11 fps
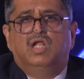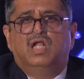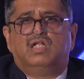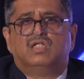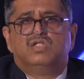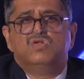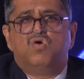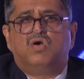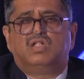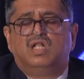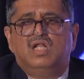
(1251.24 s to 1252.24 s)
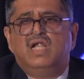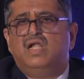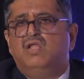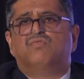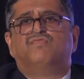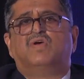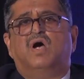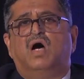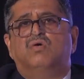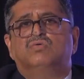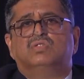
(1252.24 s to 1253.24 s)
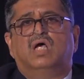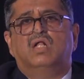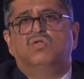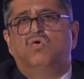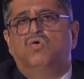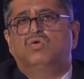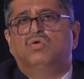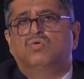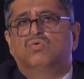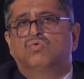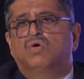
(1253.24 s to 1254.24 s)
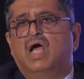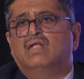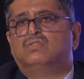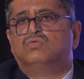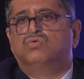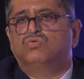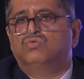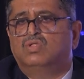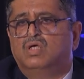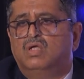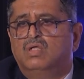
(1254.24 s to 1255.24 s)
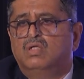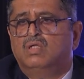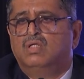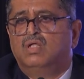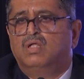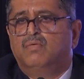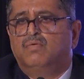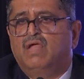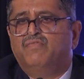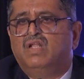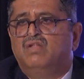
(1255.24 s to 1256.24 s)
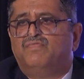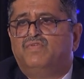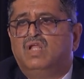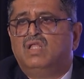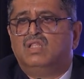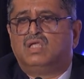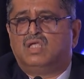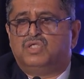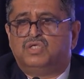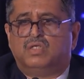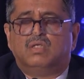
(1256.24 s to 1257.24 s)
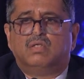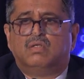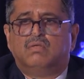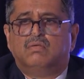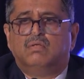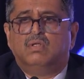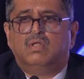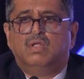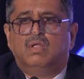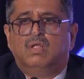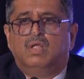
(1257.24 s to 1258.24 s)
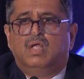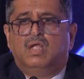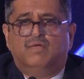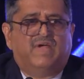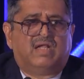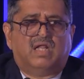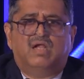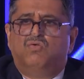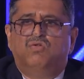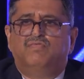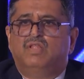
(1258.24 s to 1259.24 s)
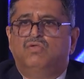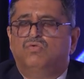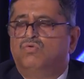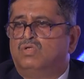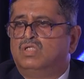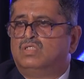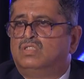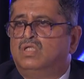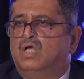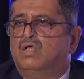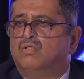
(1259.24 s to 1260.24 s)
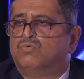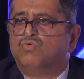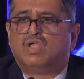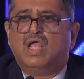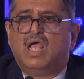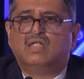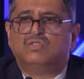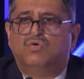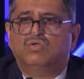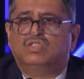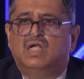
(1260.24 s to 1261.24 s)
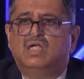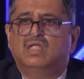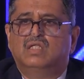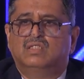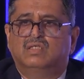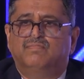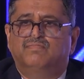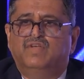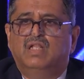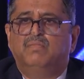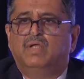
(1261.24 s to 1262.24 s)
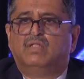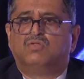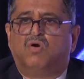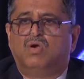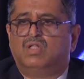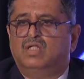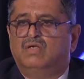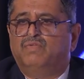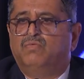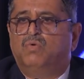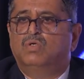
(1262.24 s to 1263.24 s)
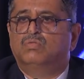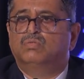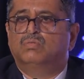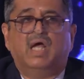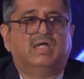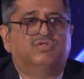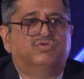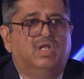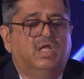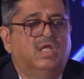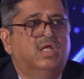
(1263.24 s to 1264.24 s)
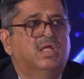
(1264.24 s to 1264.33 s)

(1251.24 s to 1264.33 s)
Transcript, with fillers: it is not the lady of the house alone who has to do the heavy lifting in the kitchen. In fact, I don't know whether you noticed, cooking has no gender is a very big thought that we want to actually